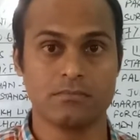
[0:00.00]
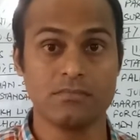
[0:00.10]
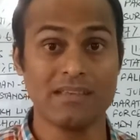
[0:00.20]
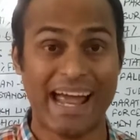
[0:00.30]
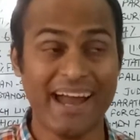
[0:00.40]

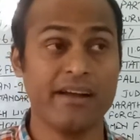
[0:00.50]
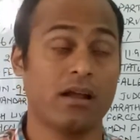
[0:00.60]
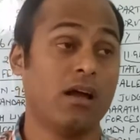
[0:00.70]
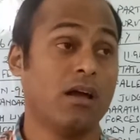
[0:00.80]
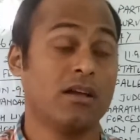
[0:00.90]
And
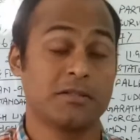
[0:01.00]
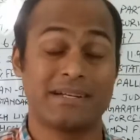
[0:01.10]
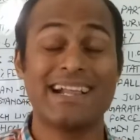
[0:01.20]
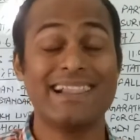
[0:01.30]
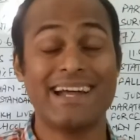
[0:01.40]

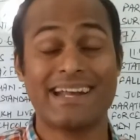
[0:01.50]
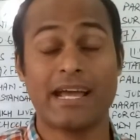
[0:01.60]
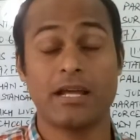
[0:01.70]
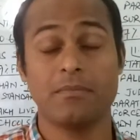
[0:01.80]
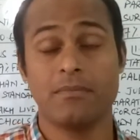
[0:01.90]
till the
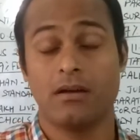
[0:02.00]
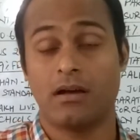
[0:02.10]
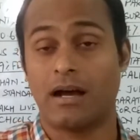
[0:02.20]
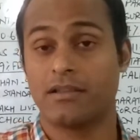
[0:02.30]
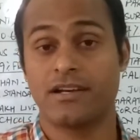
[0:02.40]
time
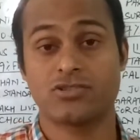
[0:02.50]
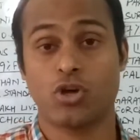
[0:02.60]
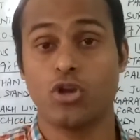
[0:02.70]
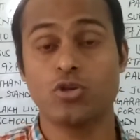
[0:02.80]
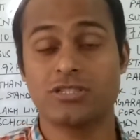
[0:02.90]
the
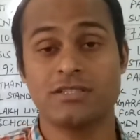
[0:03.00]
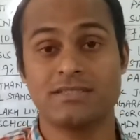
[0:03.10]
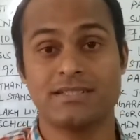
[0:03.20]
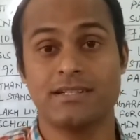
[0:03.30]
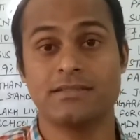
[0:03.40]
solutions
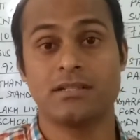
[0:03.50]
is